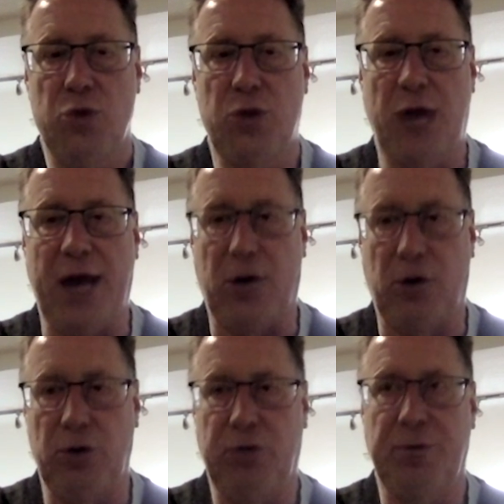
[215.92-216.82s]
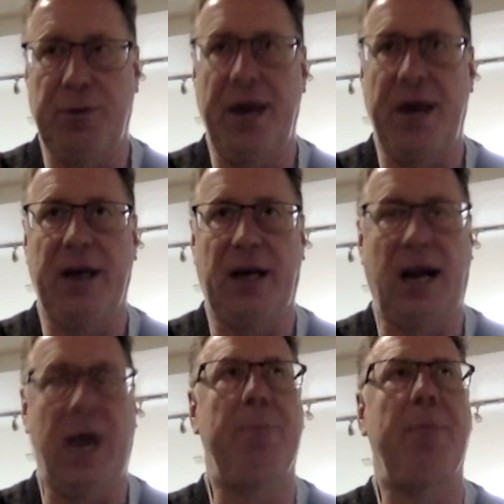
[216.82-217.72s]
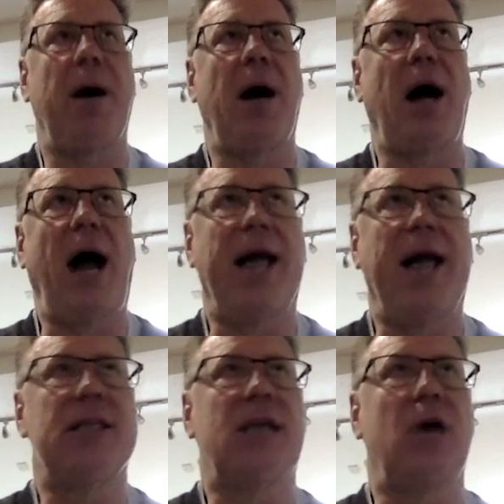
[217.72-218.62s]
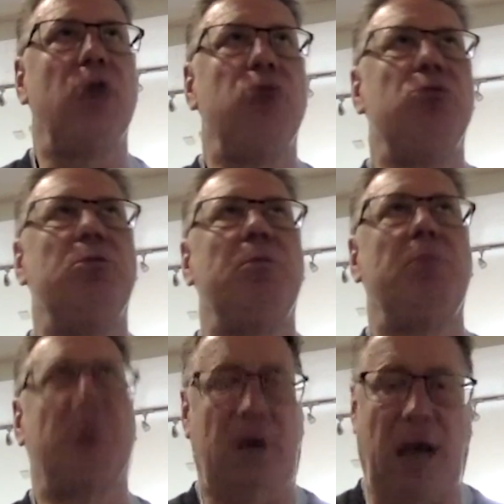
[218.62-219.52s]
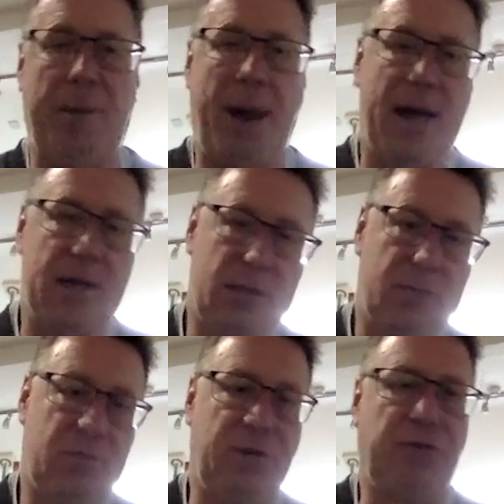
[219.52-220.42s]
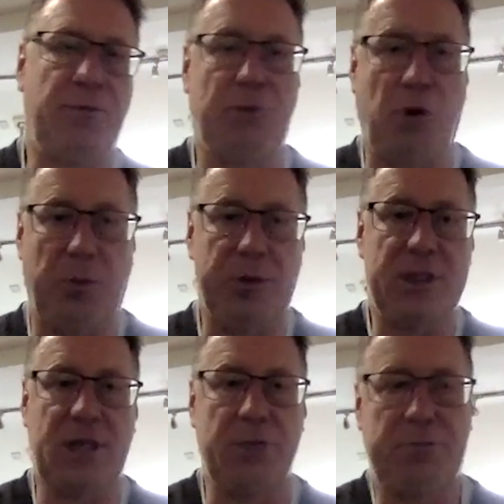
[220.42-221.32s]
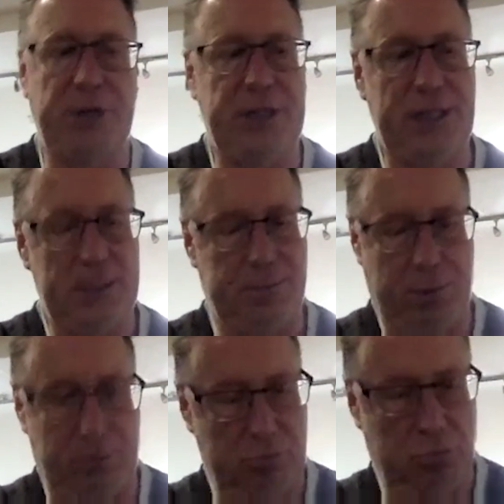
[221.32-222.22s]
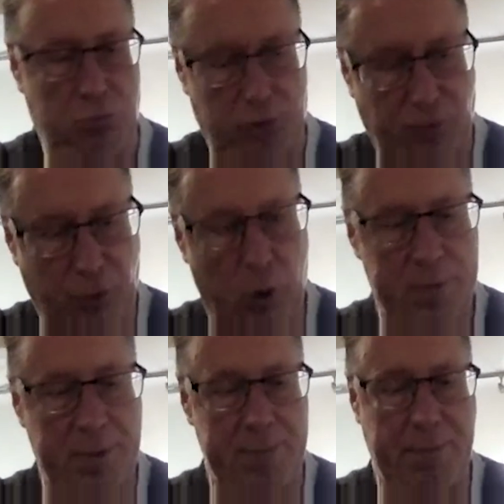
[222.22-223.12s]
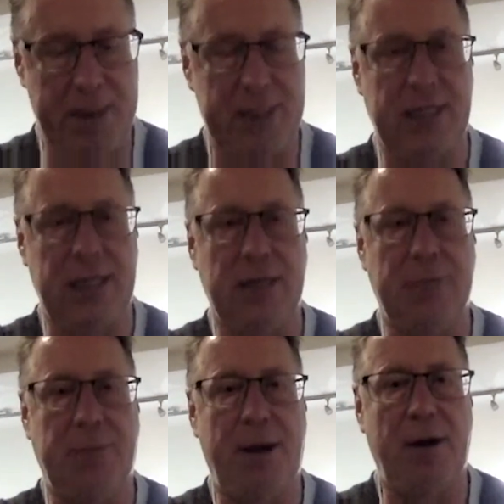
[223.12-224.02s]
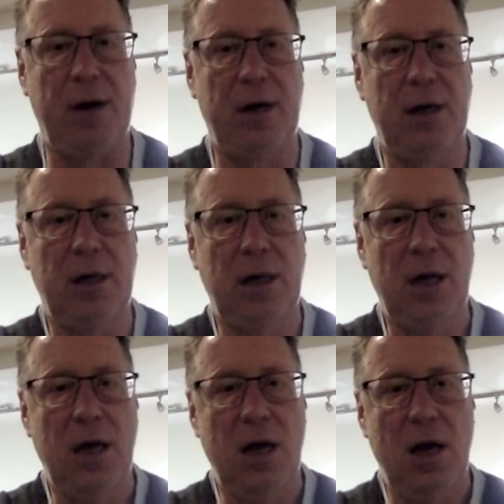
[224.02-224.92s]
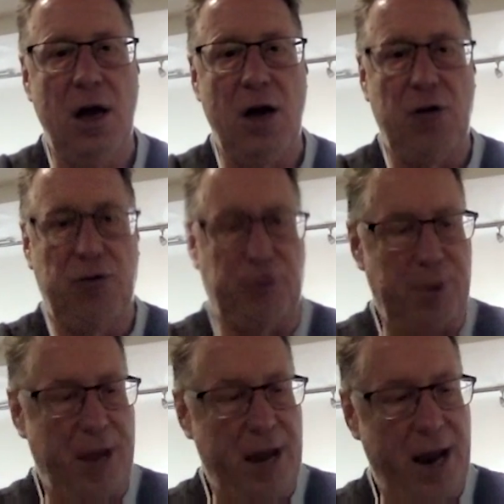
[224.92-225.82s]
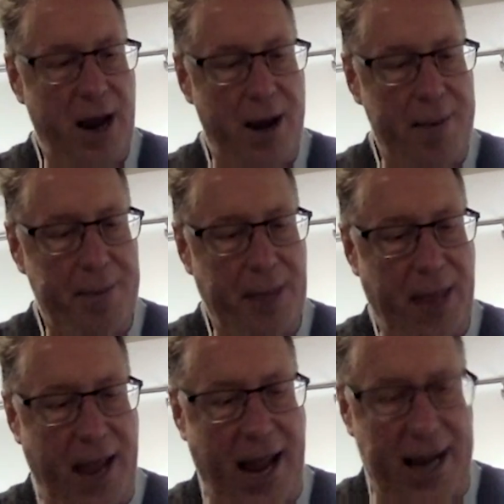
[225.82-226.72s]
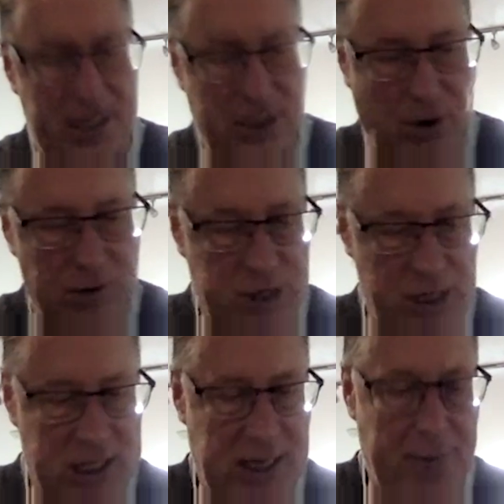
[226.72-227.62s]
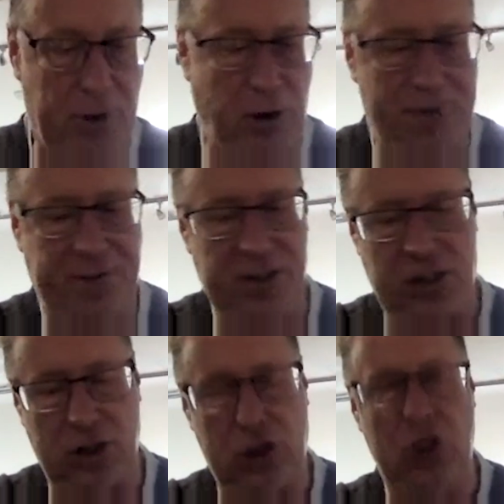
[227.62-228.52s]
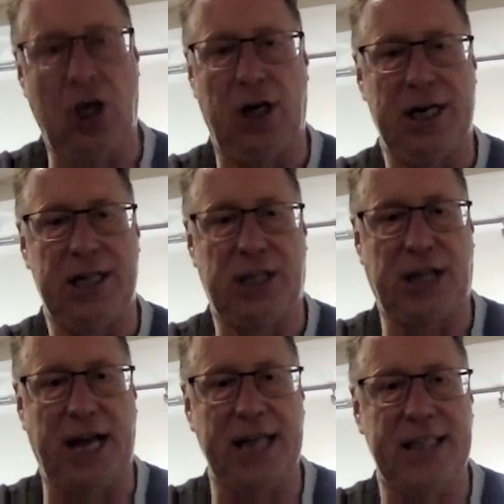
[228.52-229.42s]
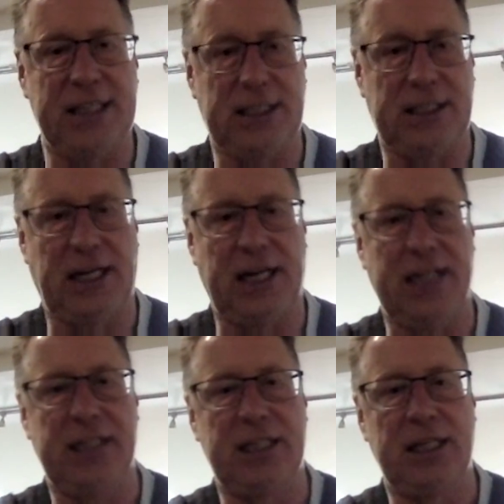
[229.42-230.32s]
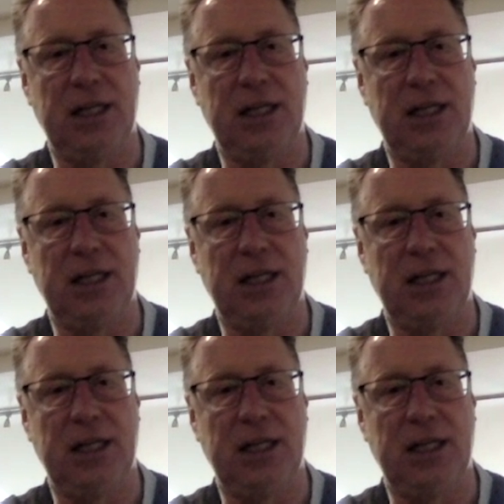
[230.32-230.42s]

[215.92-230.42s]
That grew from there. The club had its own clubhouse, different, not with its own pitches, but we've always been based in the borough. From there, as obviously demographics and education changed,